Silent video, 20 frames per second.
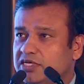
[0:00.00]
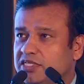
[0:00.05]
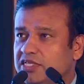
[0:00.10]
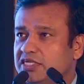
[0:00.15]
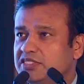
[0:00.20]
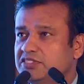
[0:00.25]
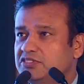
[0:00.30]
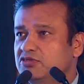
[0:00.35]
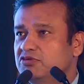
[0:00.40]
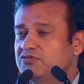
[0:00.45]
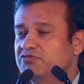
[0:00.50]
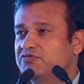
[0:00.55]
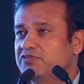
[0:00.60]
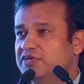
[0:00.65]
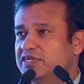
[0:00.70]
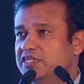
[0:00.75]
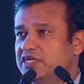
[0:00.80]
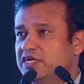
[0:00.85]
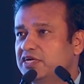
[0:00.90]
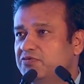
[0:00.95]
there is no
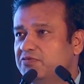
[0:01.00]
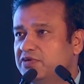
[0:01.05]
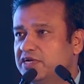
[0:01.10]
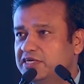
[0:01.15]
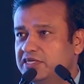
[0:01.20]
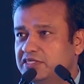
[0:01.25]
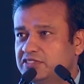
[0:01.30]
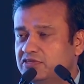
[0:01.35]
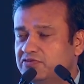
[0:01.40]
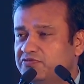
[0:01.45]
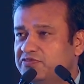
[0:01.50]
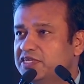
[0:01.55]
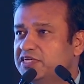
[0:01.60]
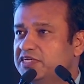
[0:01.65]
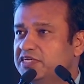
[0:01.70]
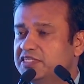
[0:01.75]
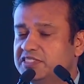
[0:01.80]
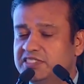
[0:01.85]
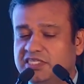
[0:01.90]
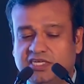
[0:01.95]
further advantage of
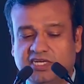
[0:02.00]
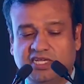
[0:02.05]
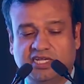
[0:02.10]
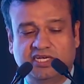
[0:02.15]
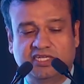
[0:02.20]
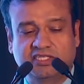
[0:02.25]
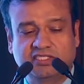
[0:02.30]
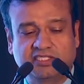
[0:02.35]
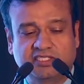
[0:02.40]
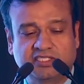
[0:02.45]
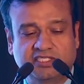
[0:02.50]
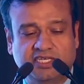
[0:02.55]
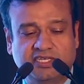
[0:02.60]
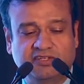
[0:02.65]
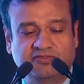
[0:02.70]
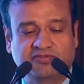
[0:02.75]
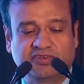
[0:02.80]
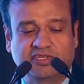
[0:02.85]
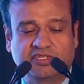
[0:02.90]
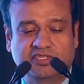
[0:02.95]
increasing clearances any
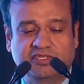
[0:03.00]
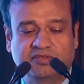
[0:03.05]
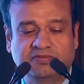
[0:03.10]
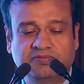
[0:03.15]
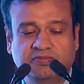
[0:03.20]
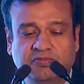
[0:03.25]
further.